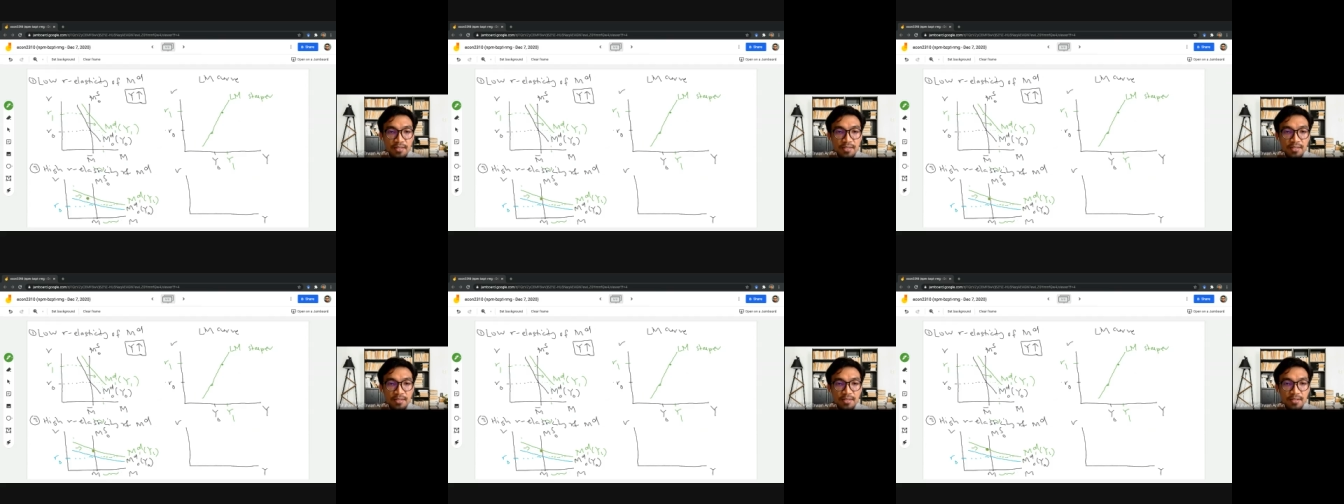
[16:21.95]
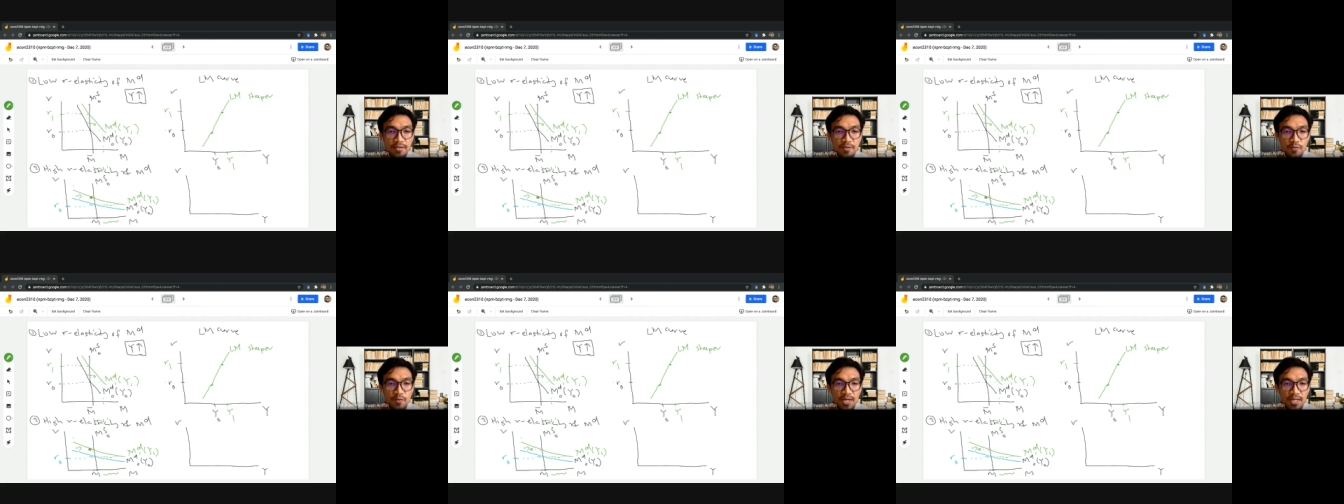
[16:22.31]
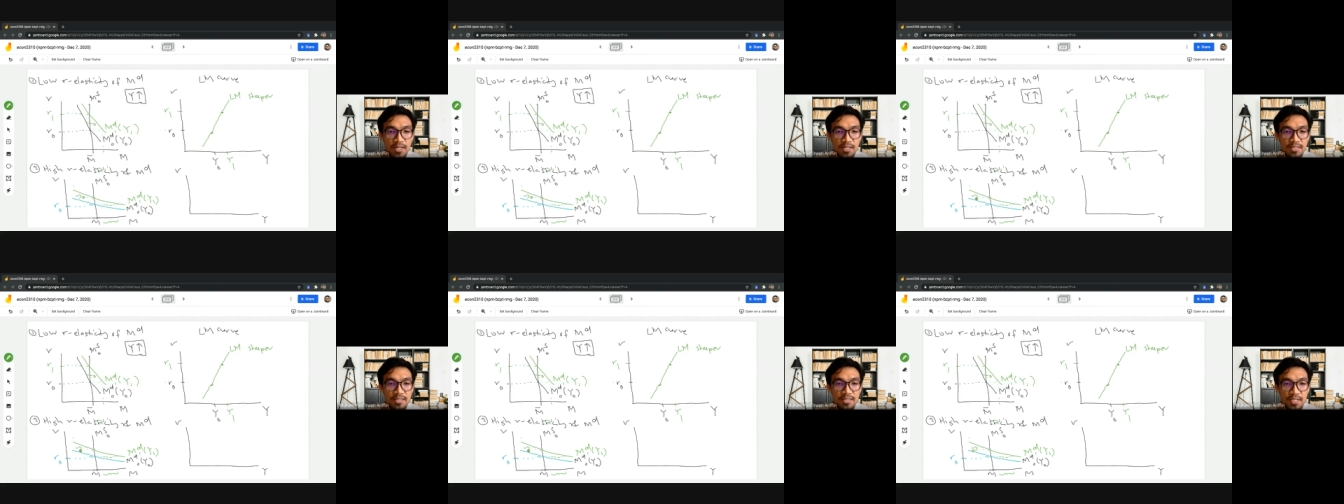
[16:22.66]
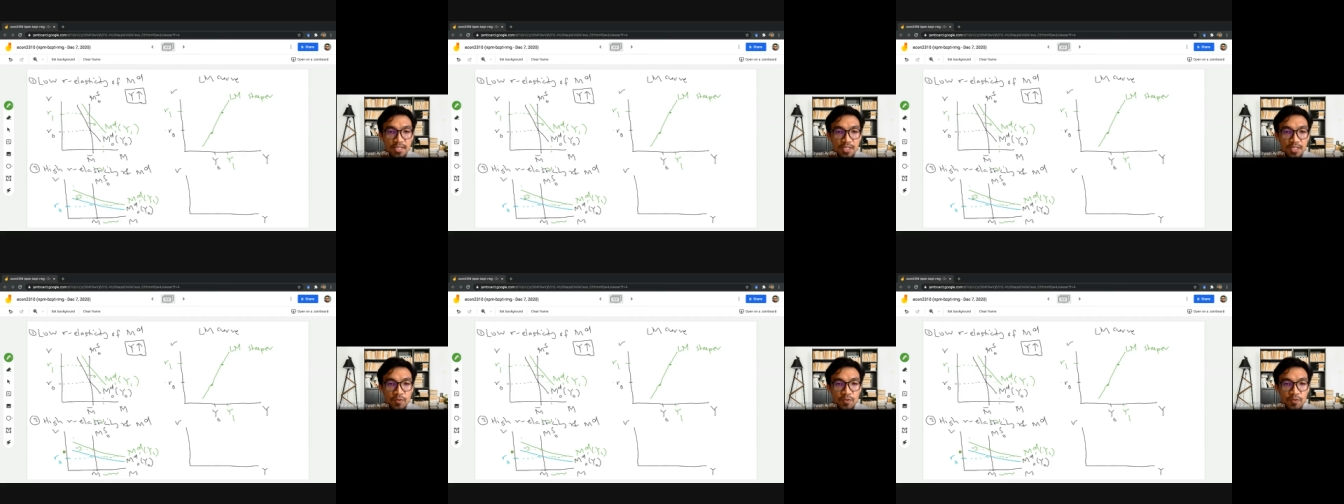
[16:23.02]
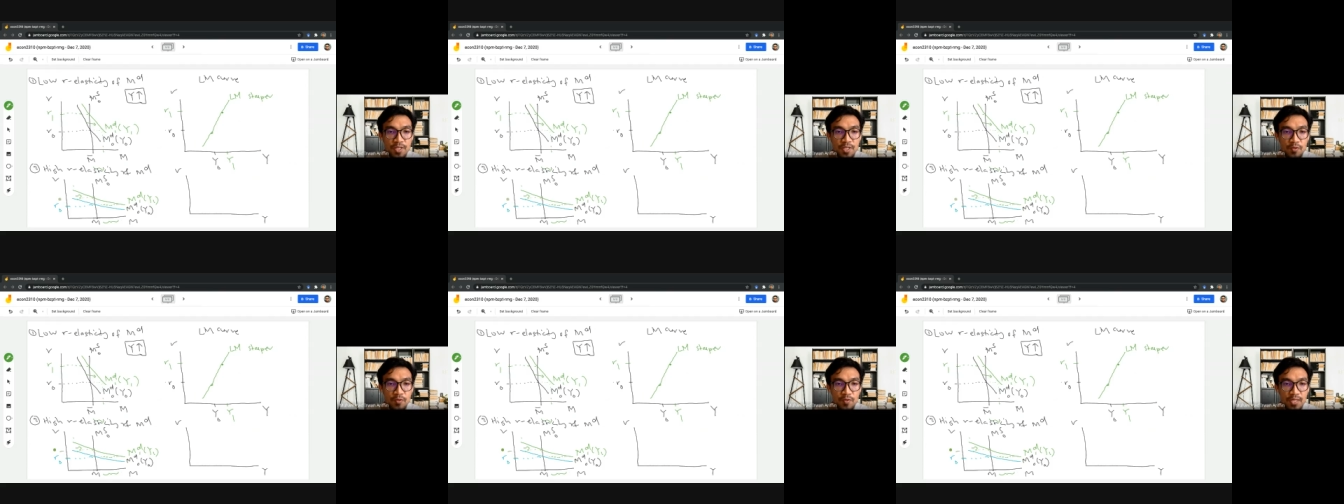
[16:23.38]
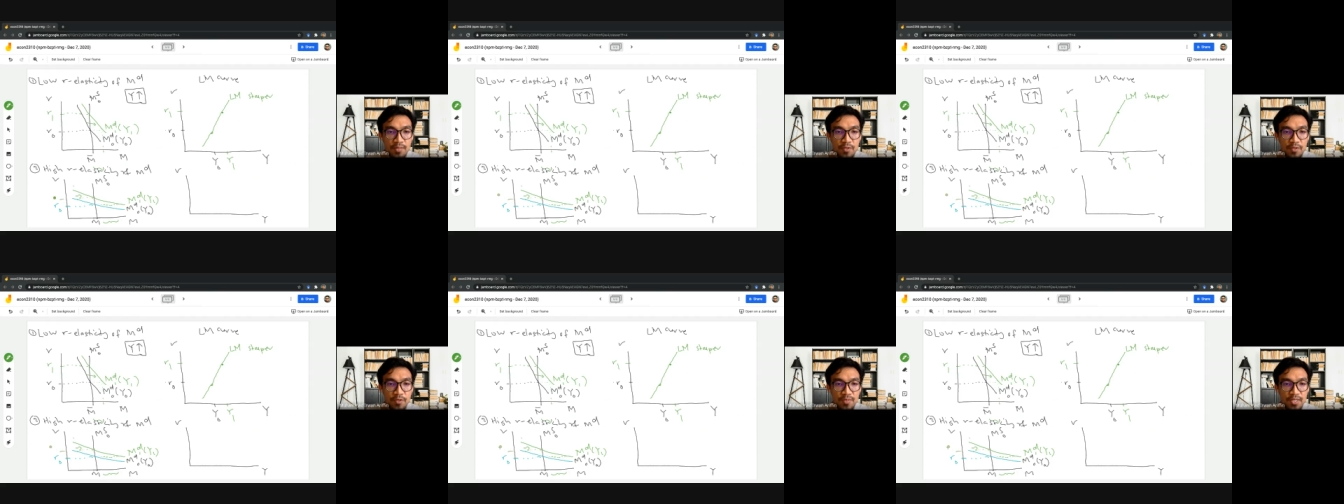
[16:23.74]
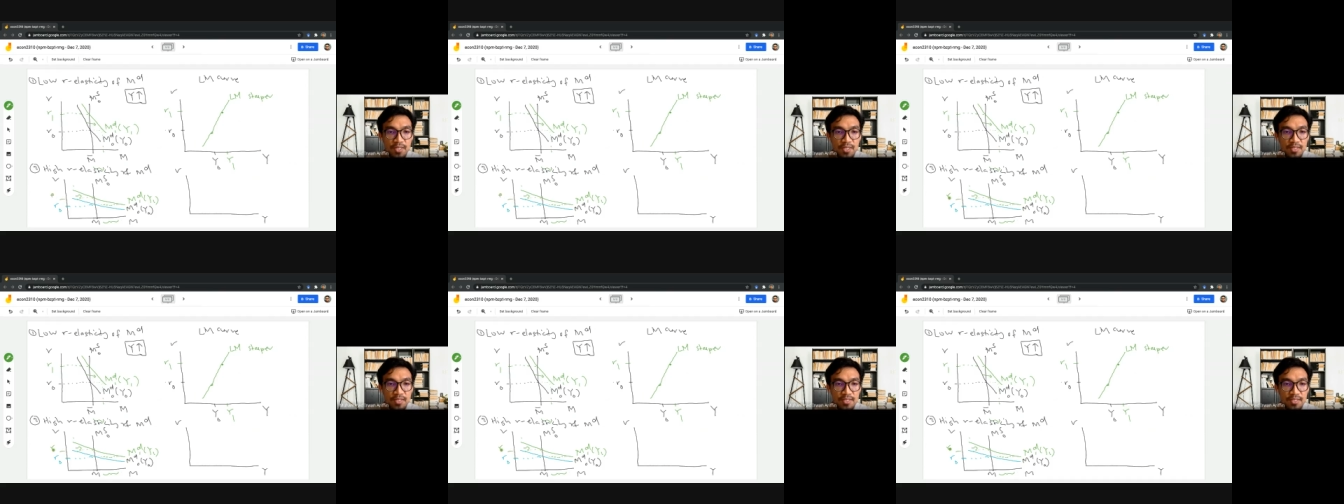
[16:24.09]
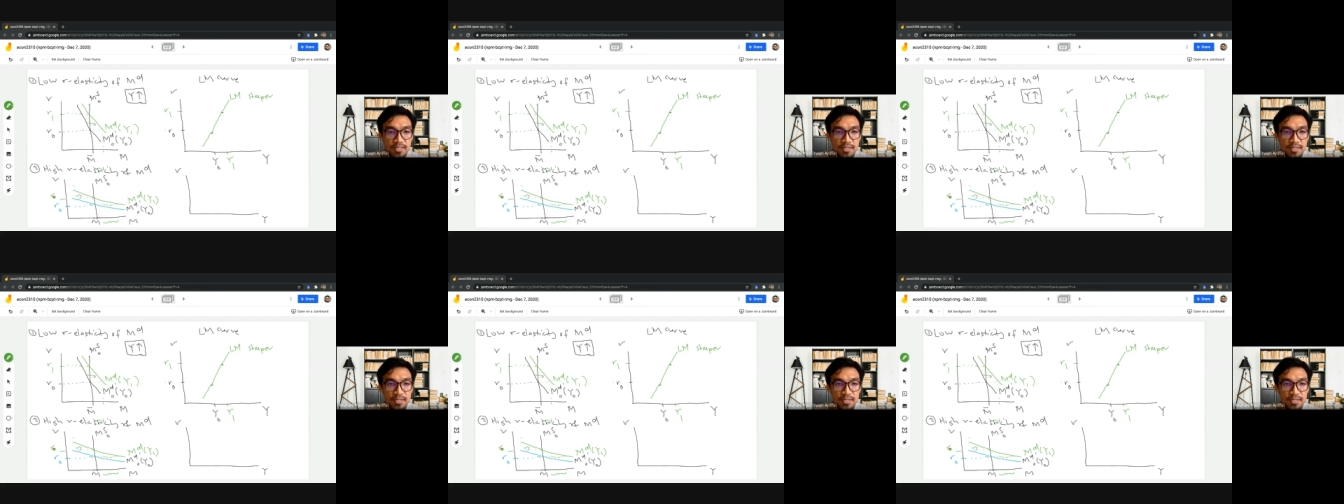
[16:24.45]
While the new equilibrium interest rate,